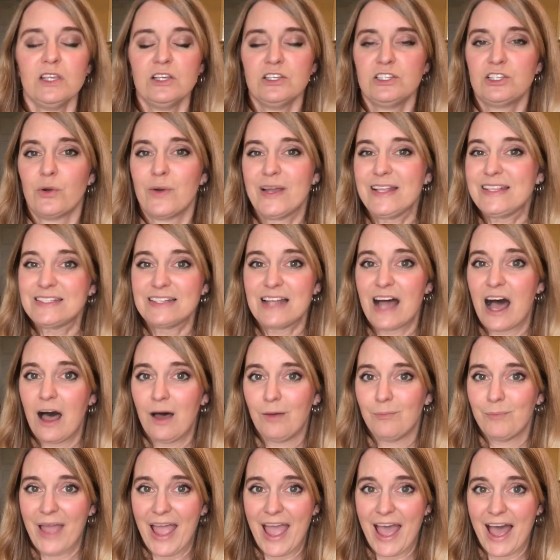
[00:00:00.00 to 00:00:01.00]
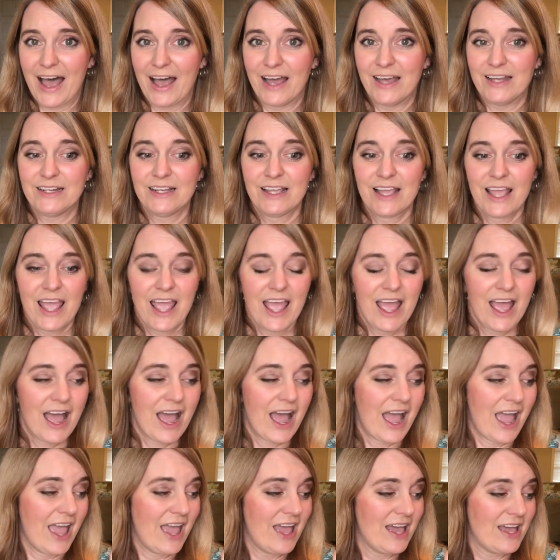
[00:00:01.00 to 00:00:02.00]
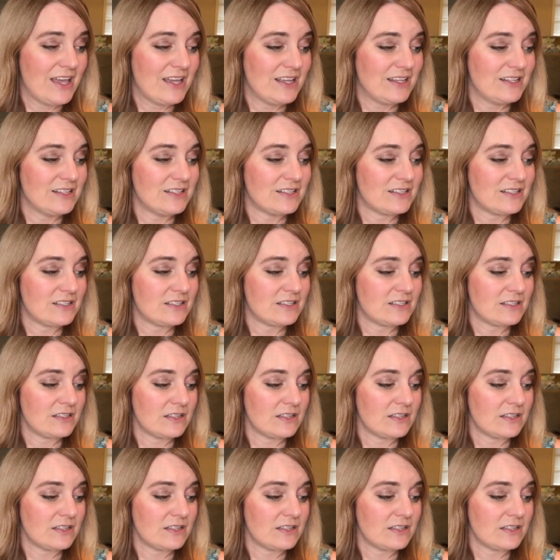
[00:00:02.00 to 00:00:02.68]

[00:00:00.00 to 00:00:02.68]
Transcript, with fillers: so it's not bad. And